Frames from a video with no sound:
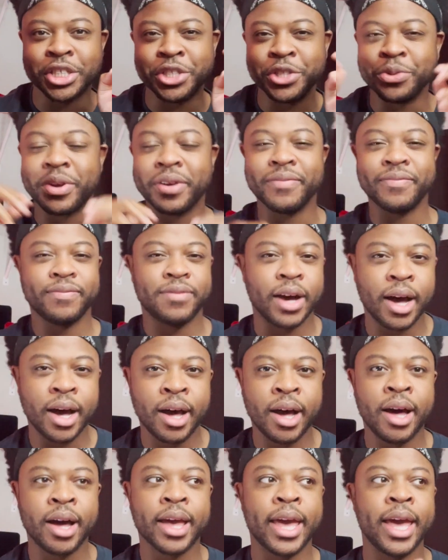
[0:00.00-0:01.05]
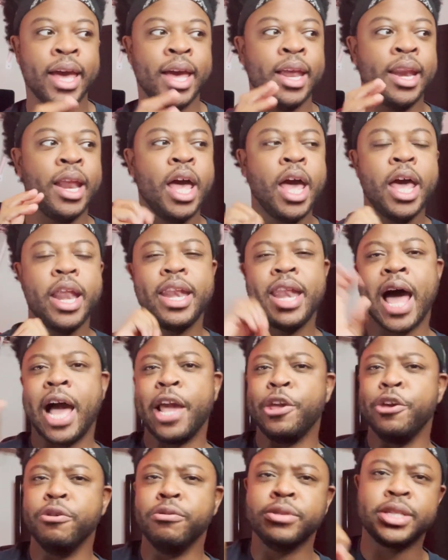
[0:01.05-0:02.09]
you can fuck and not
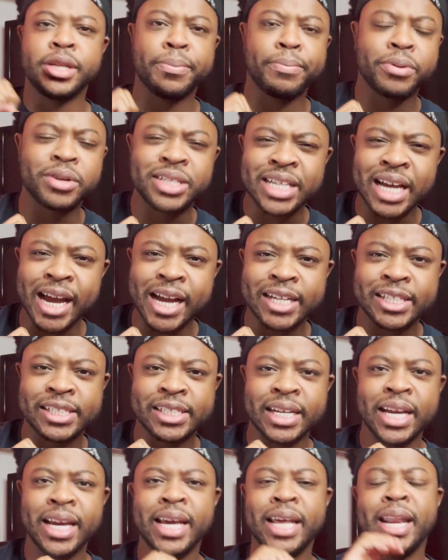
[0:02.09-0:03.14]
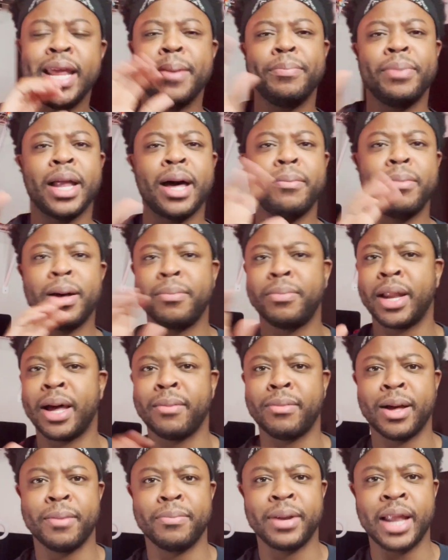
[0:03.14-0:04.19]
using protection and blah, blah, blah,
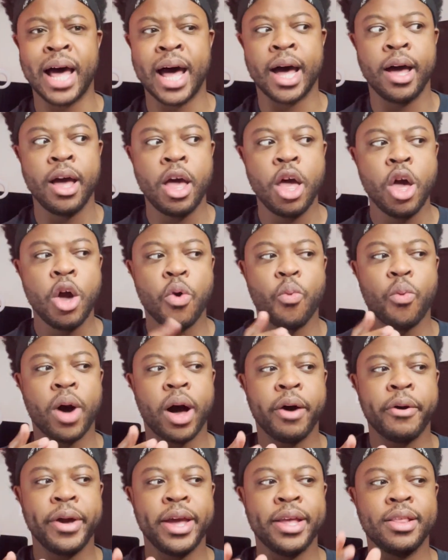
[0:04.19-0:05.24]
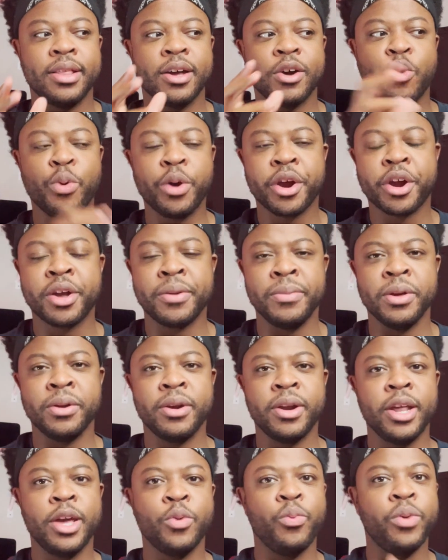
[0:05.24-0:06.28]
blah, blah. While in the queer
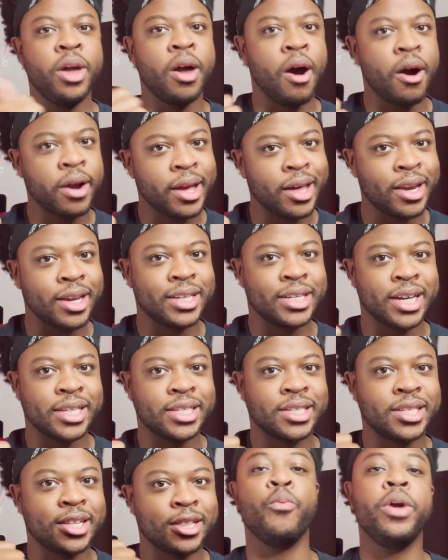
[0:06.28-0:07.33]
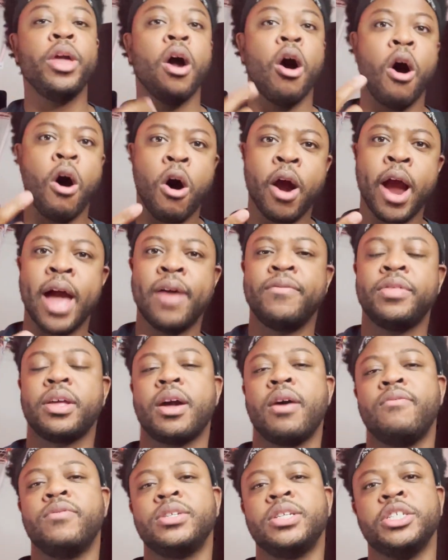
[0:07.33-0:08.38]
community, we are getting tested. We are having the
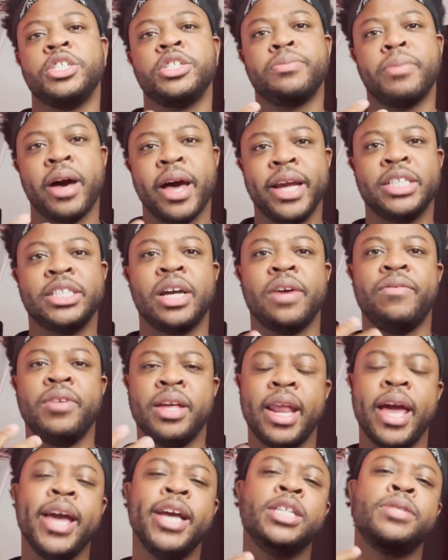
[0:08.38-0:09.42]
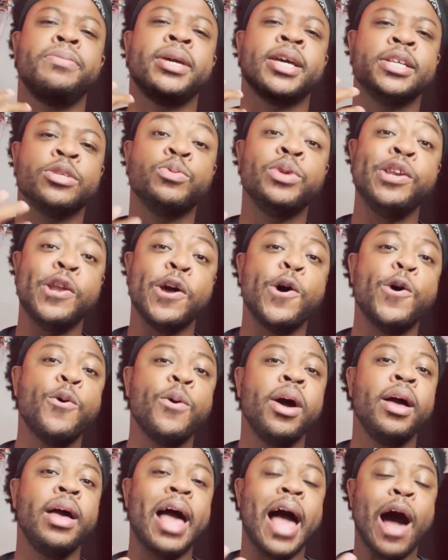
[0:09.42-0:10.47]
conversations about HIV and AIDS because we know
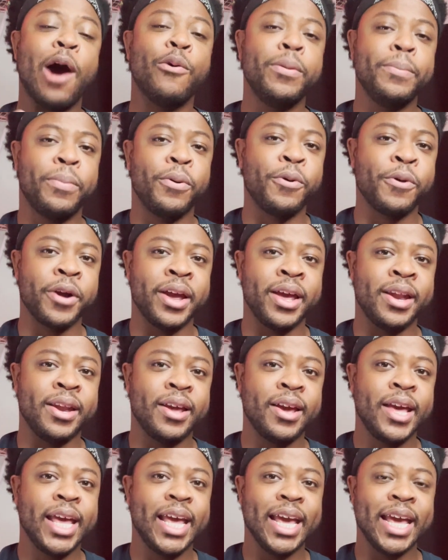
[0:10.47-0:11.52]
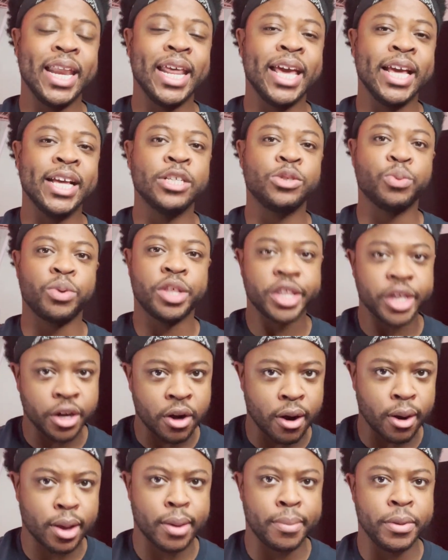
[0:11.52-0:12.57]
how important it is within
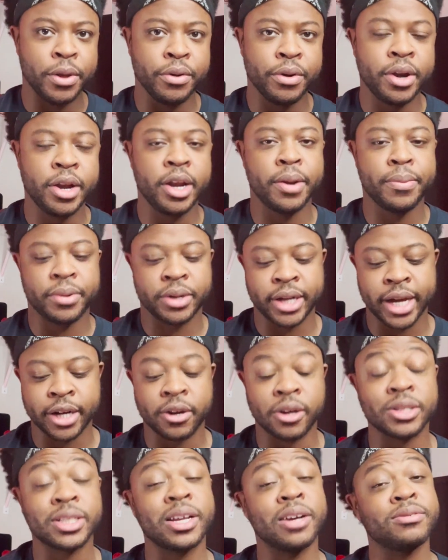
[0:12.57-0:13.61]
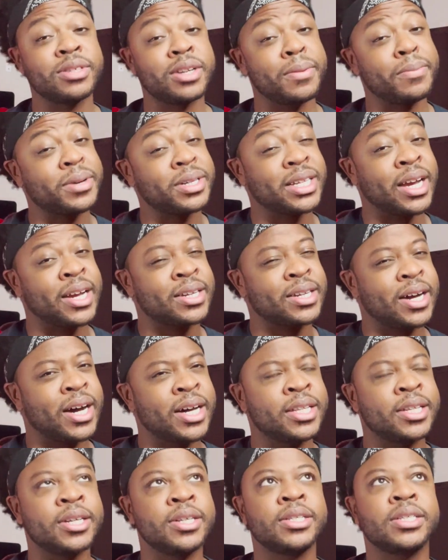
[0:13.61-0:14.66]
our community to protect ourselves and to protect
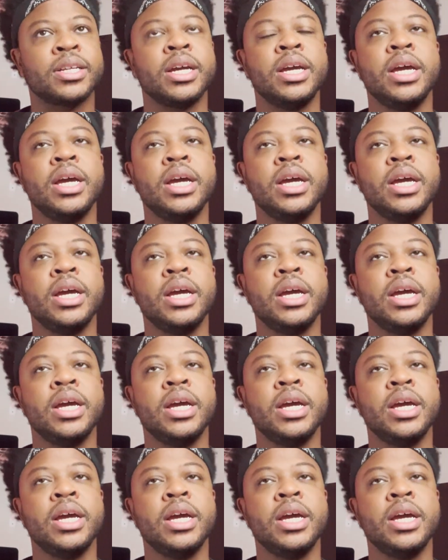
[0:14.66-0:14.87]
others.